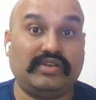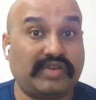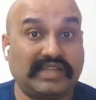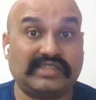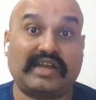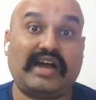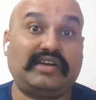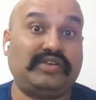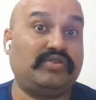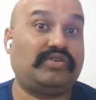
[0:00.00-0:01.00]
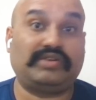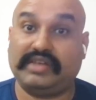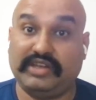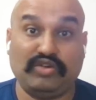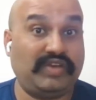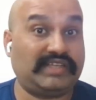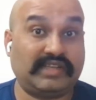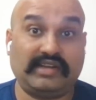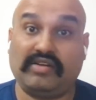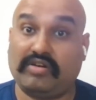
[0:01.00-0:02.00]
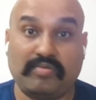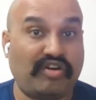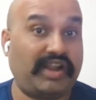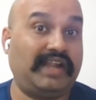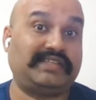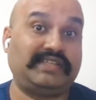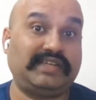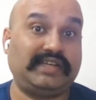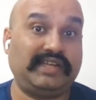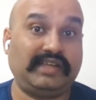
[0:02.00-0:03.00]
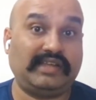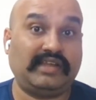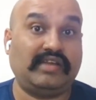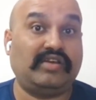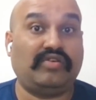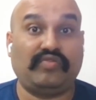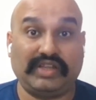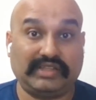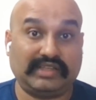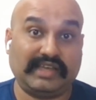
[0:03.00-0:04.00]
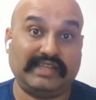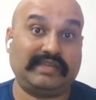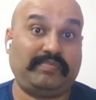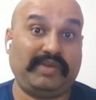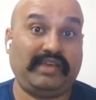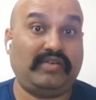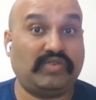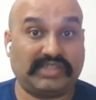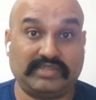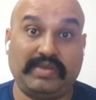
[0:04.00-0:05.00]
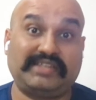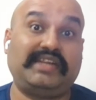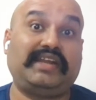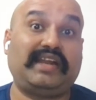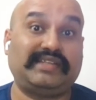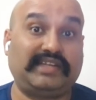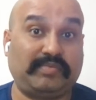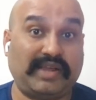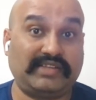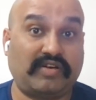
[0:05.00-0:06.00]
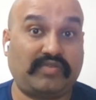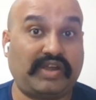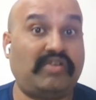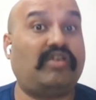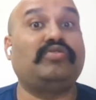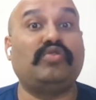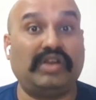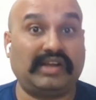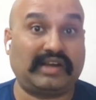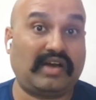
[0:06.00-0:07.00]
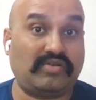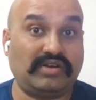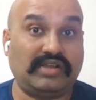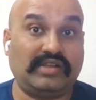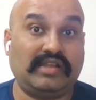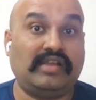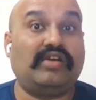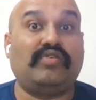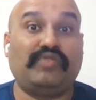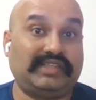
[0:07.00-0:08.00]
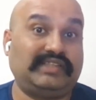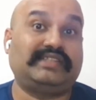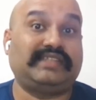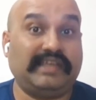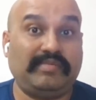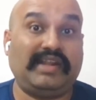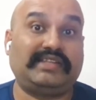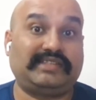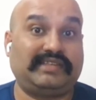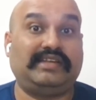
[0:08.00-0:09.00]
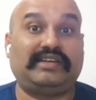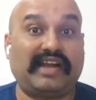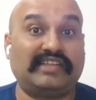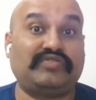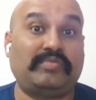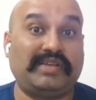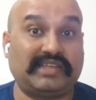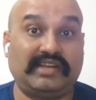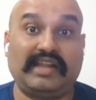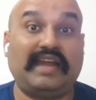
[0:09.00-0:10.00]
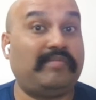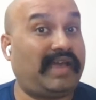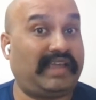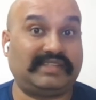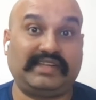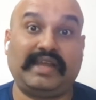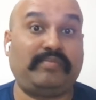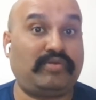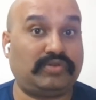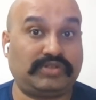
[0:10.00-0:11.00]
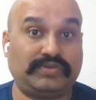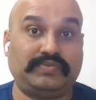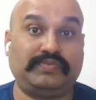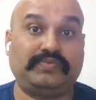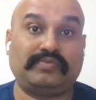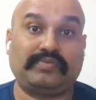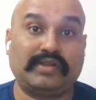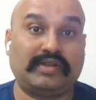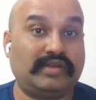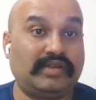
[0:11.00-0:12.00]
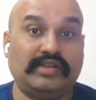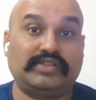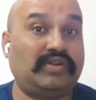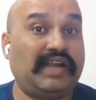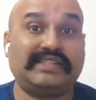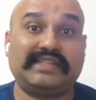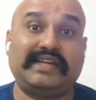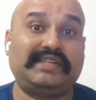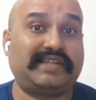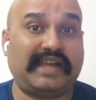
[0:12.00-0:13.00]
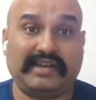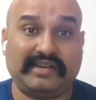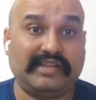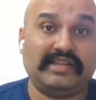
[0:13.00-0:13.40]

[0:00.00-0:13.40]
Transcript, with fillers: you can start your innovation or modernization journey with SAP, which is best in class enterprise software on Google Cloud with seamless transformation, and migration approach. So let's understand